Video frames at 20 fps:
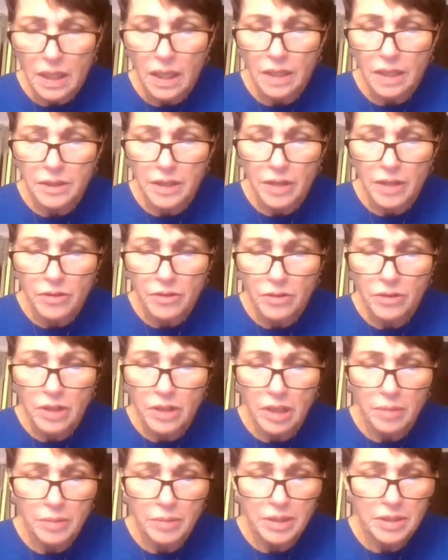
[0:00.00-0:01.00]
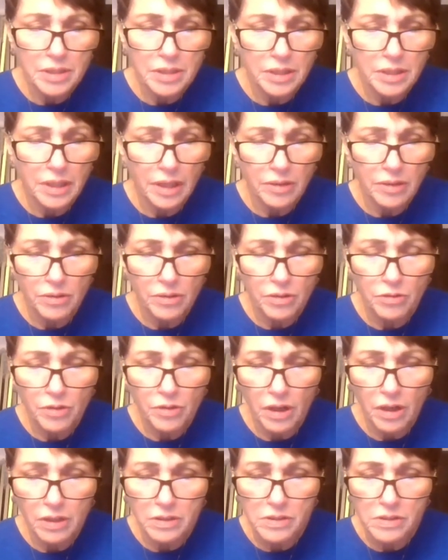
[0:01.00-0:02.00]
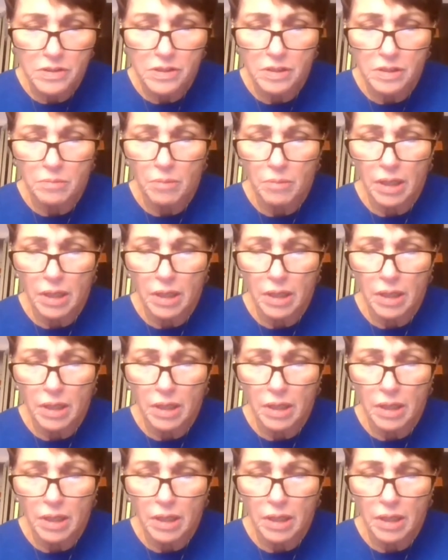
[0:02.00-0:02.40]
another coming together of hearts and